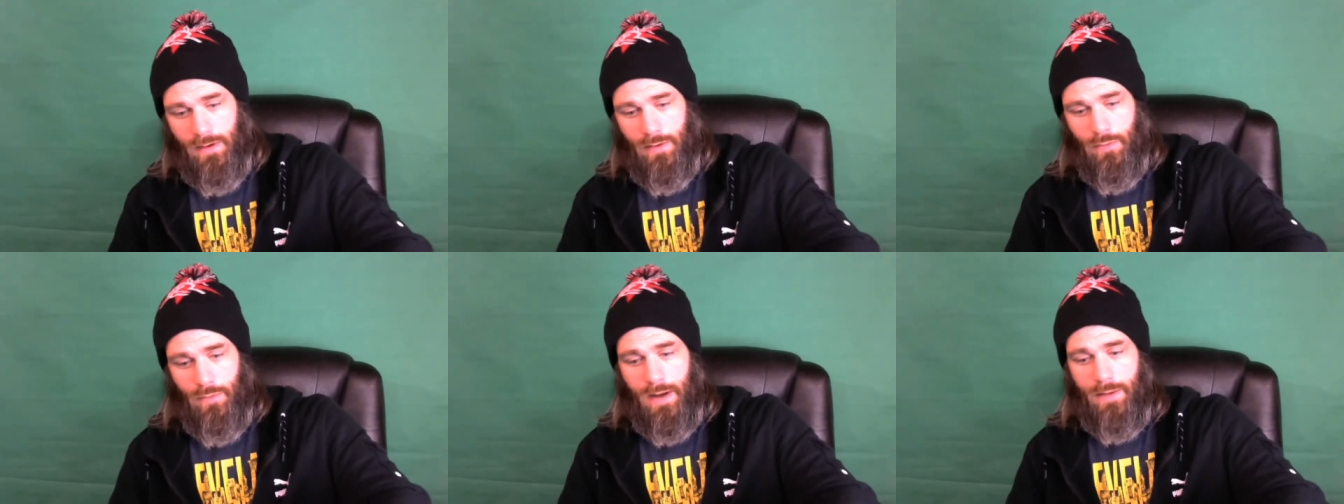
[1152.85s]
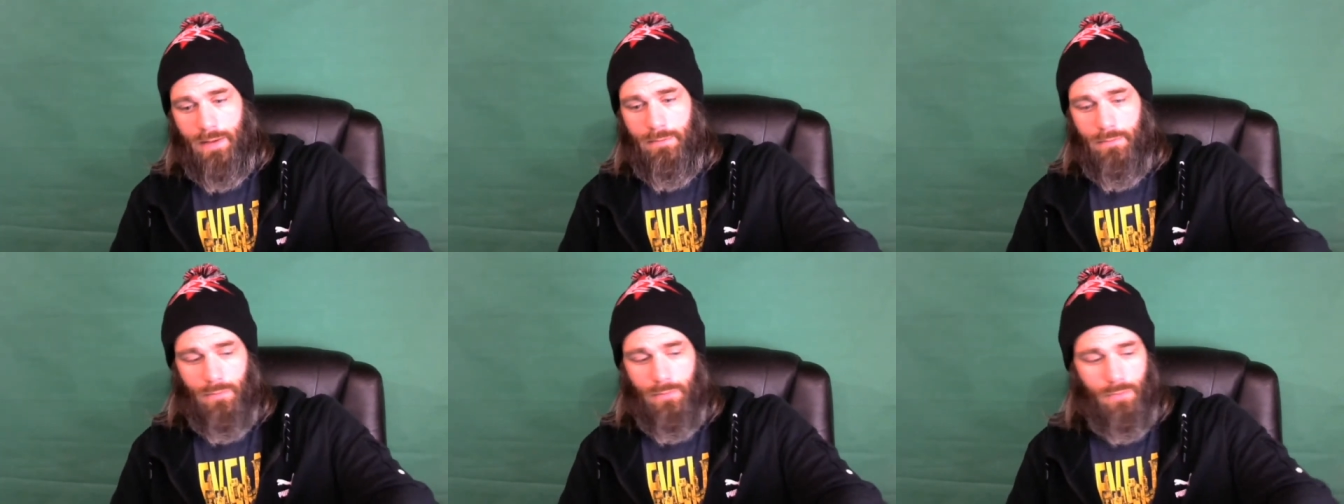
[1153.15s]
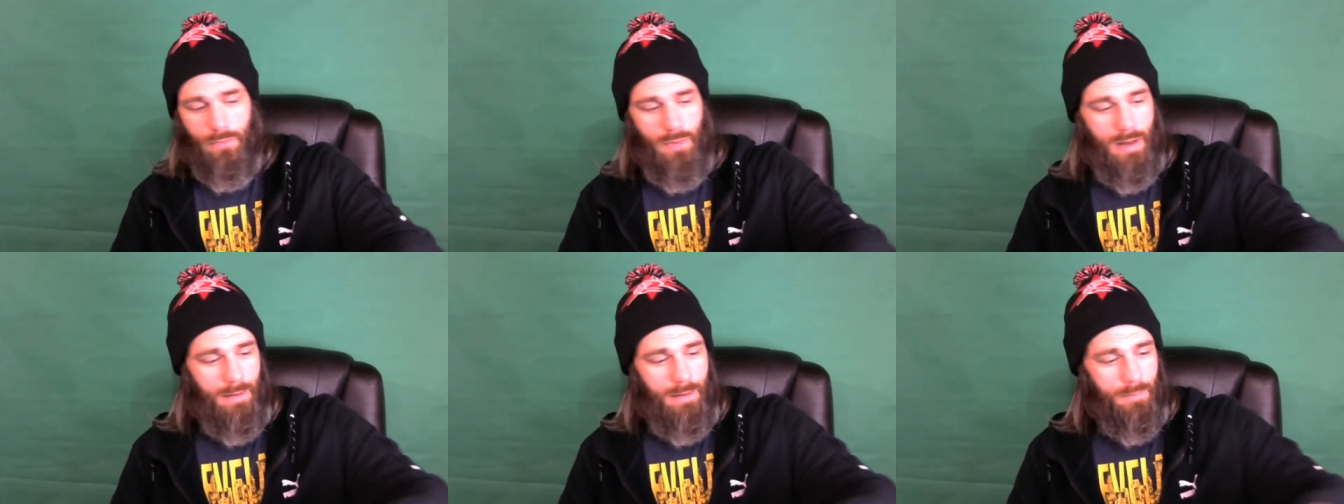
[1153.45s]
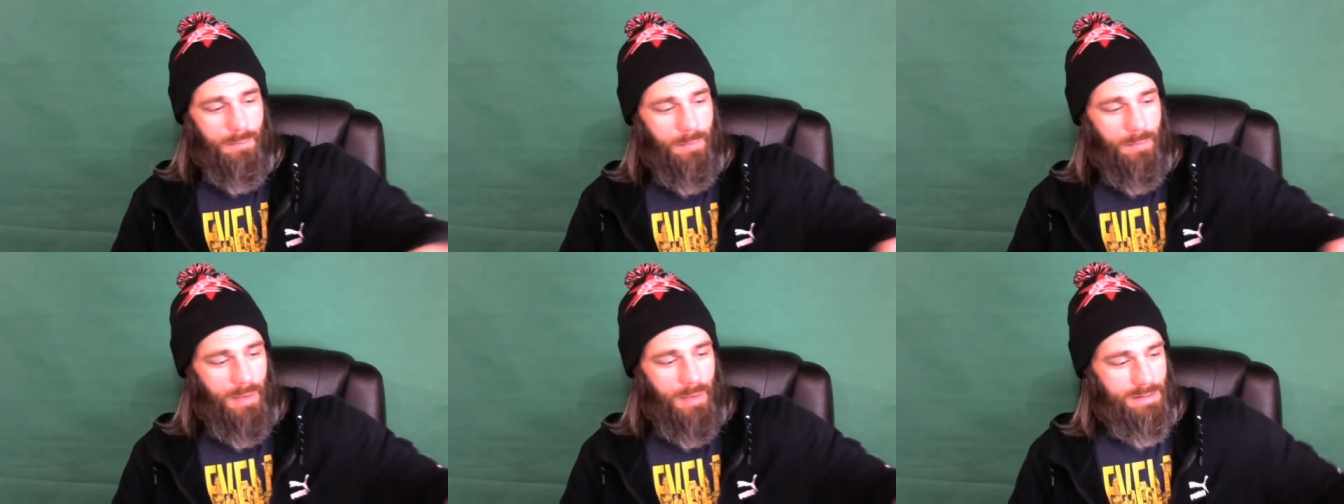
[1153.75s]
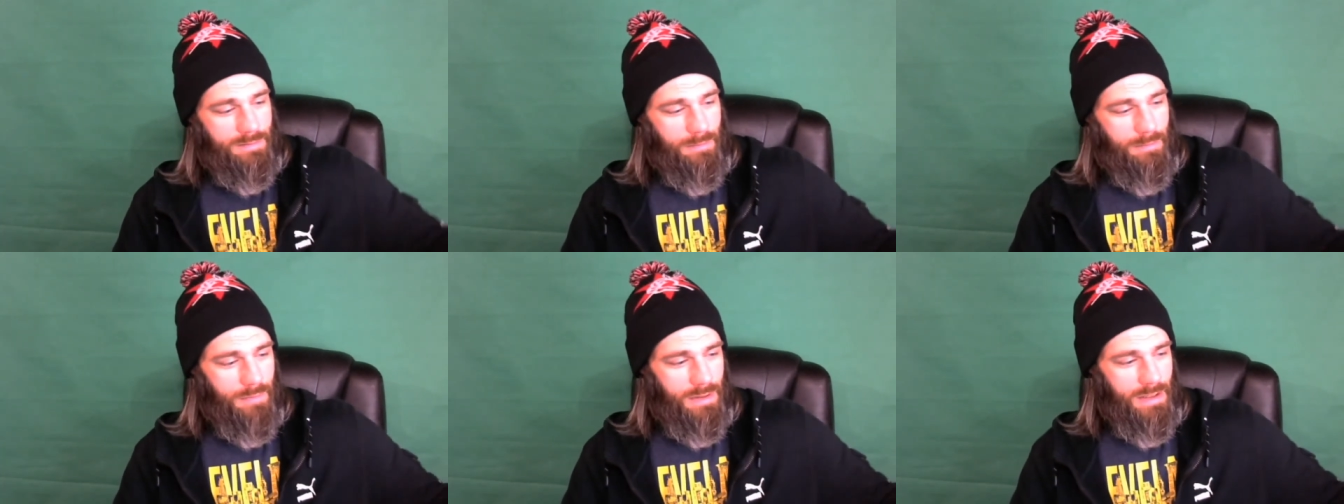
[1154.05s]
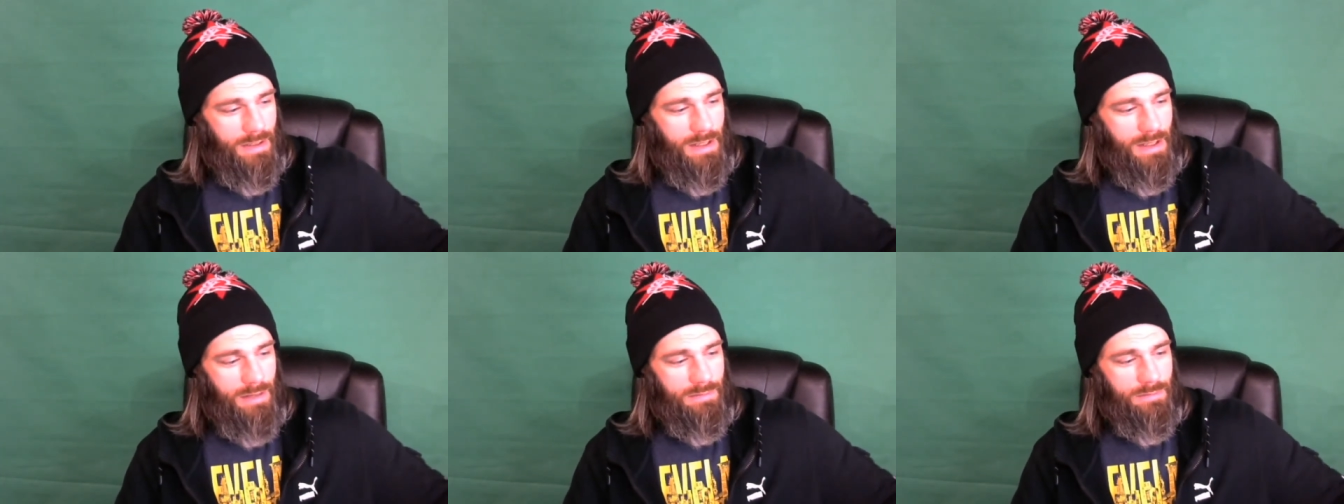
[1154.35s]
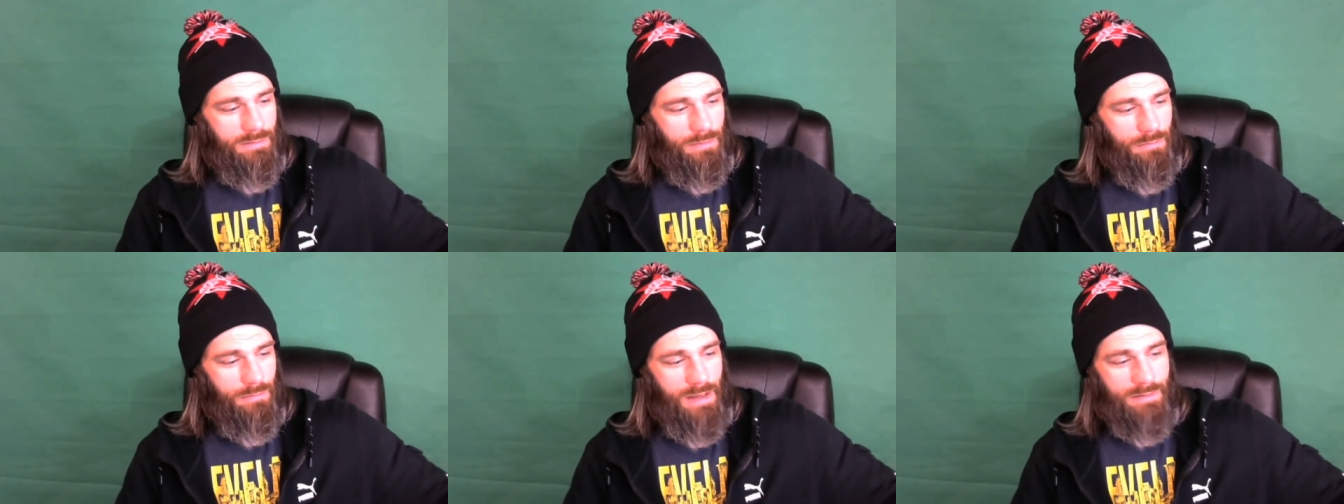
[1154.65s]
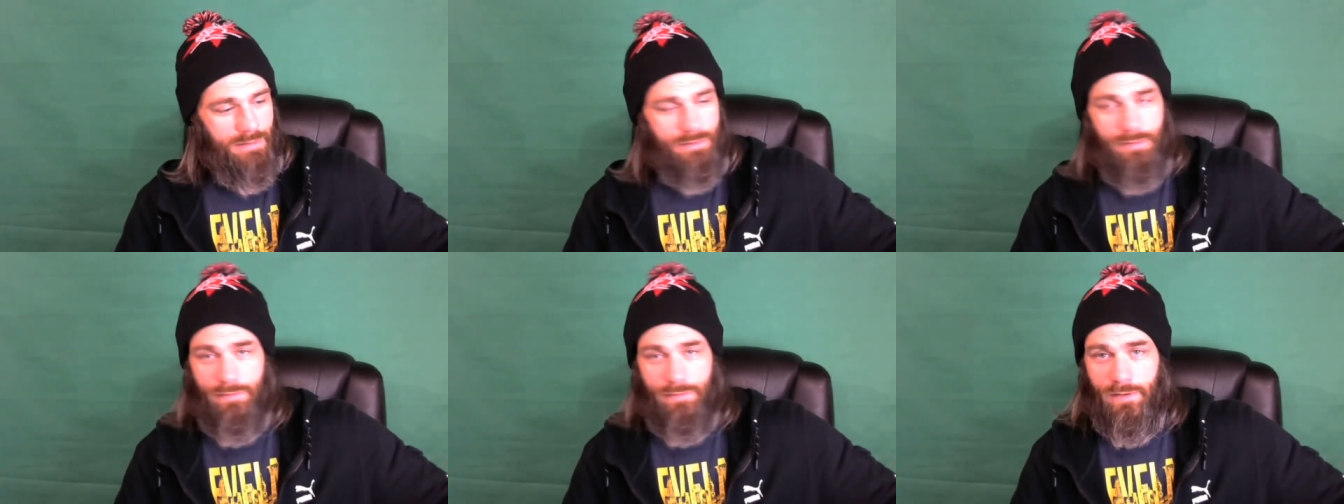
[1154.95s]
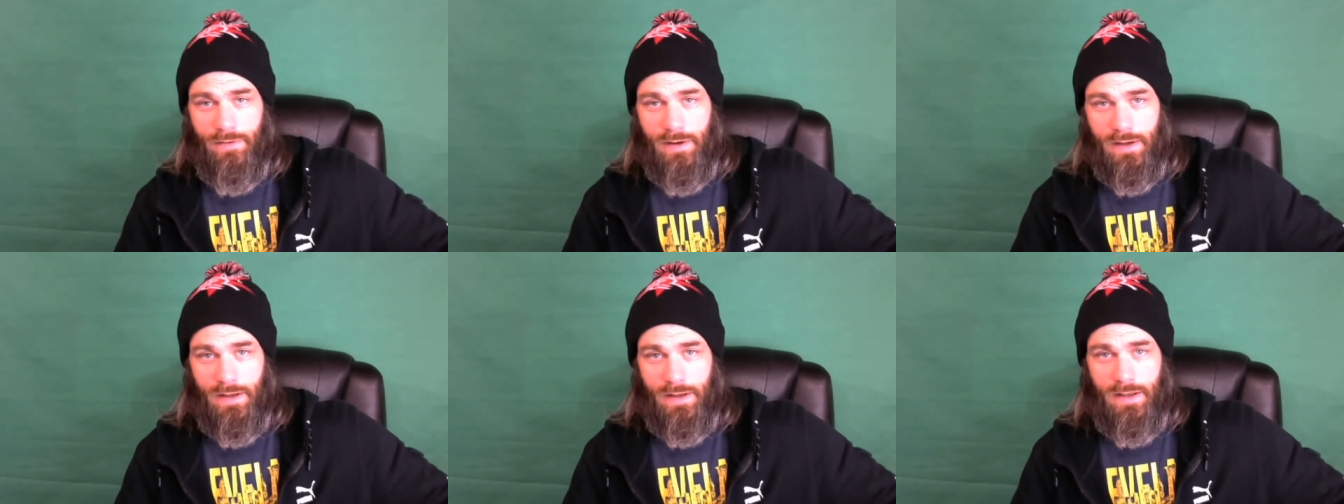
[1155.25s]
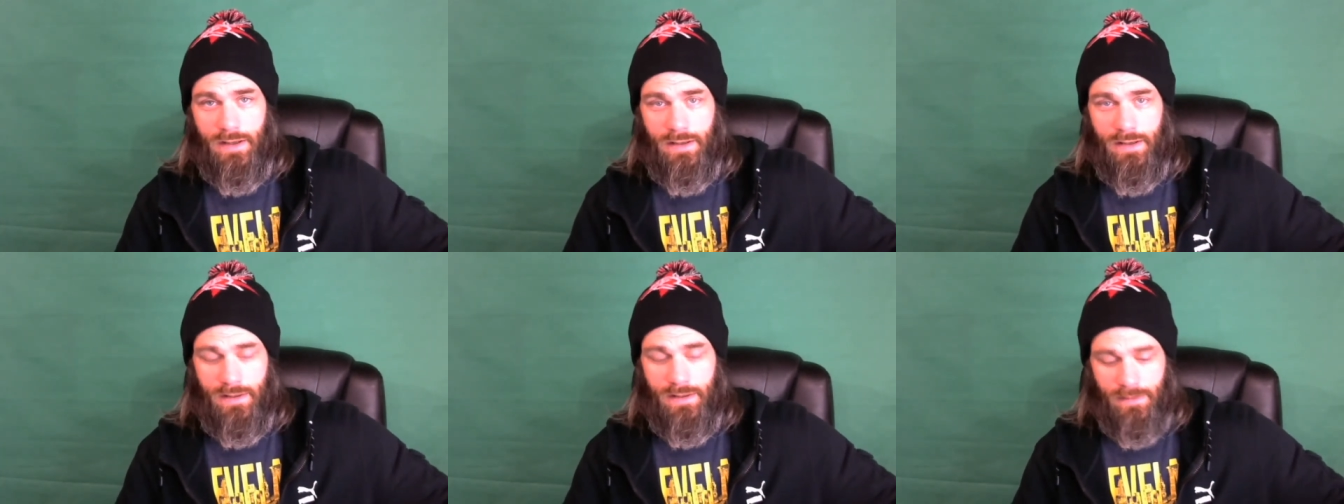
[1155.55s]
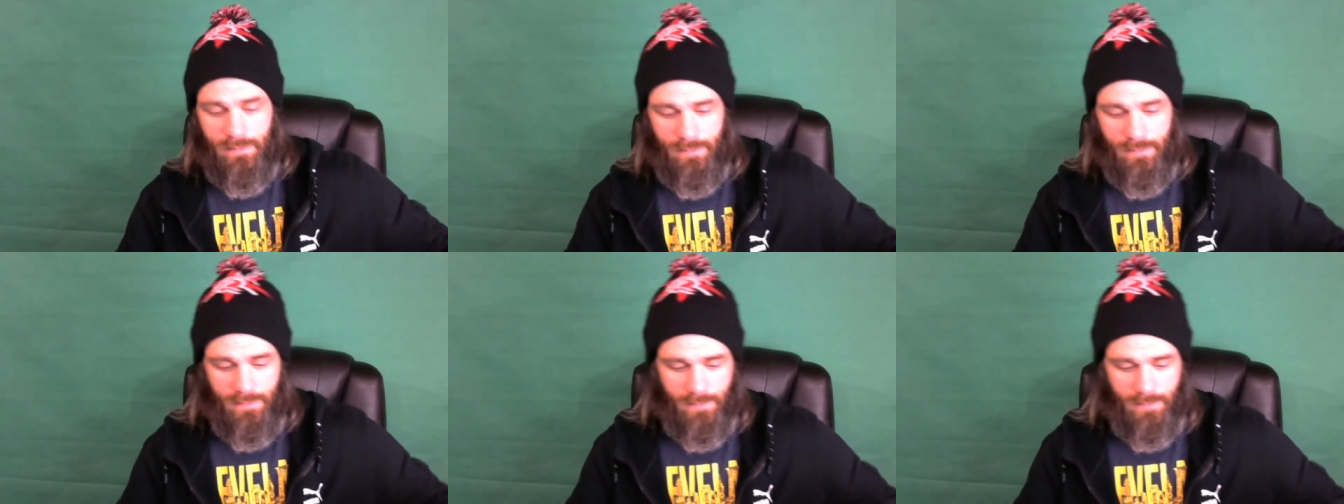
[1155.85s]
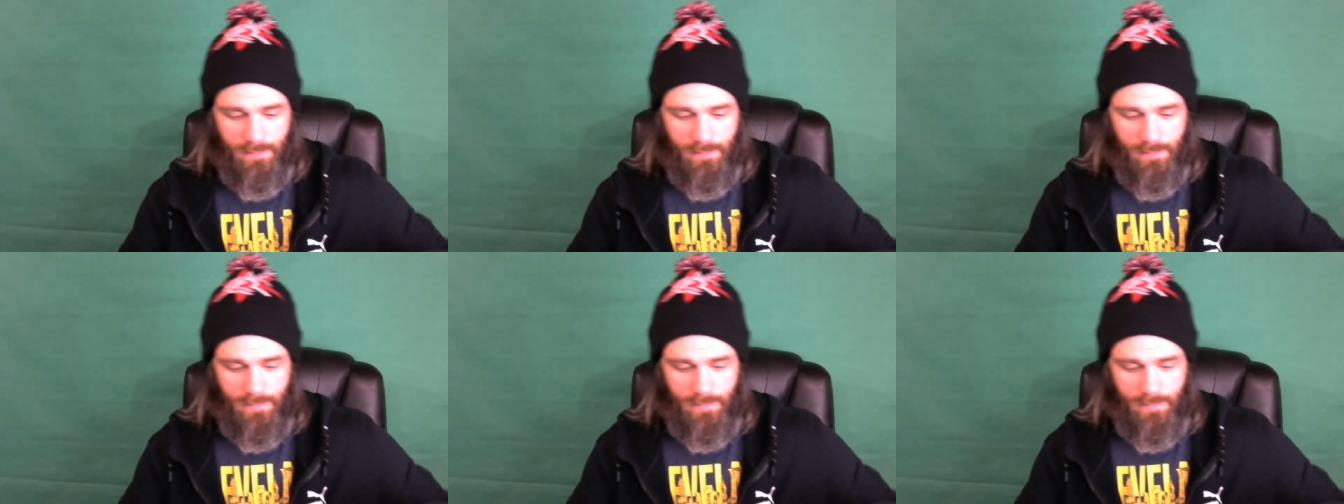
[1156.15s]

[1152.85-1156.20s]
Why why pay somebody else to raise your fucking kids?